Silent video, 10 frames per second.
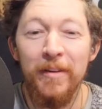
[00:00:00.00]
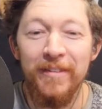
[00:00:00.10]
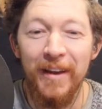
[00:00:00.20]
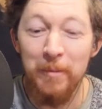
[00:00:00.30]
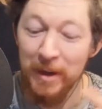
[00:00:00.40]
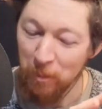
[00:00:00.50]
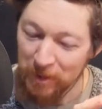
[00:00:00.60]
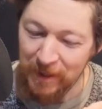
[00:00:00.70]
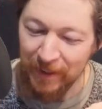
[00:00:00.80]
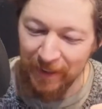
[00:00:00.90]
uh, but it
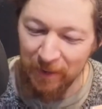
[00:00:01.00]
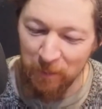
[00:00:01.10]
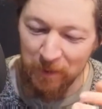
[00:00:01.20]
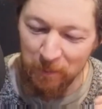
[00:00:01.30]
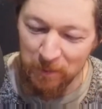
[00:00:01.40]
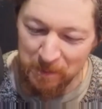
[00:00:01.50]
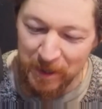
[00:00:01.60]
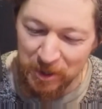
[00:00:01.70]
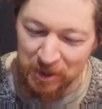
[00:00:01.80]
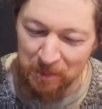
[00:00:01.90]
was something that, that was
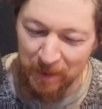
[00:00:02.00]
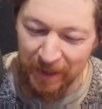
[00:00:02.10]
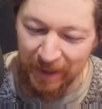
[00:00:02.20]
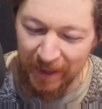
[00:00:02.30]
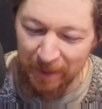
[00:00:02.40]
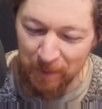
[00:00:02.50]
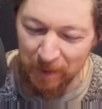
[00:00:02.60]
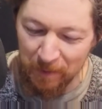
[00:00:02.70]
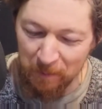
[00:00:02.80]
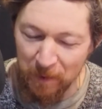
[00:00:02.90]
mentioned to me um,
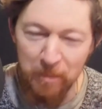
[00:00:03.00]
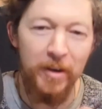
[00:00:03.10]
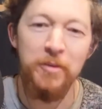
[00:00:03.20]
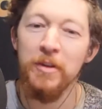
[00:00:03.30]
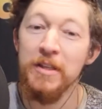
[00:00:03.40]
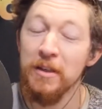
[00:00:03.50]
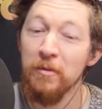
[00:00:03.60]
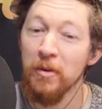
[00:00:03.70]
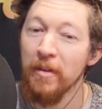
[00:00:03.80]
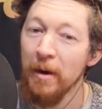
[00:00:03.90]
in, in preparation for this
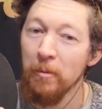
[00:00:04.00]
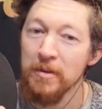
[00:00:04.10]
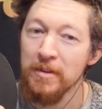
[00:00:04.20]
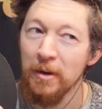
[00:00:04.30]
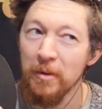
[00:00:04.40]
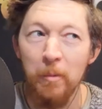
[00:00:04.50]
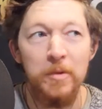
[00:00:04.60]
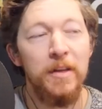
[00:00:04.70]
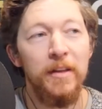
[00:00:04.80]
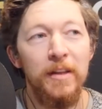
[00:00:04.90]
interview that that was, you know, that
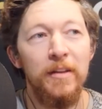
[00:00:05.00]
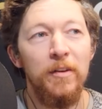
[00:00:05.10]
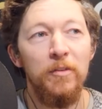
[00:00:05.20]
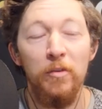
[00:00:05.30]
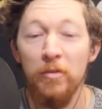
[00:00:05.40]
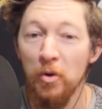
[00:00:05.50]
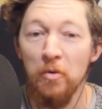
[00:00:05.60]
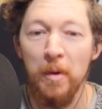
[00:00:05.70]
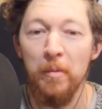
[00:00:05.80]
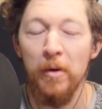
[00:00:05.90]
was something that, that sort of
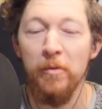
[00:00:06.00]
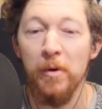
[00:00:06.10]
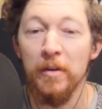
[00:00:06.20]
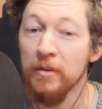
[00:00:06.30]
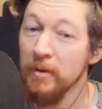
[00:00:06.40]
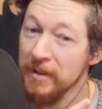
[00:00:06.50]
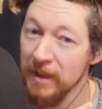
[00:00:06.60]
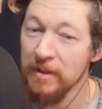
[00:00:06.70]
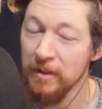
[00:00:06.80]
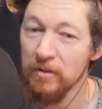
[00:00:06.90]
turned people off a while. So it's,
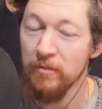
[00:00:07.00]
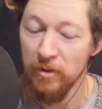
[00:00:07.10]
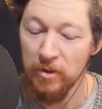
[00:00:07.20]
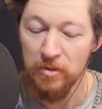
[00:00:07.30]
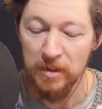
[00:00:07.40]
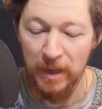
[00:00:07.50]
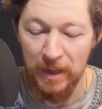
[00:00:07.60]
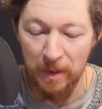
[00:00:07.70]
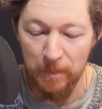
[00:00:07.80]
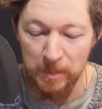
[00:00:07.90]
it's very interesting to
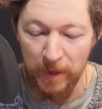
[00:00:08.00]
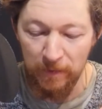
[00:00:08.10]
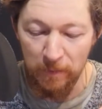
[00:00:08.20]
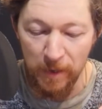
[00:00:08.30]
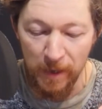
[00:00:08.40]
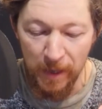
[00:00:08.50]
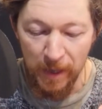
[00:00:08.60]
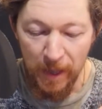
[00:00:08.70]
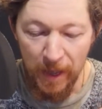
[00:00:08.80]
hear that perspective. Yeah,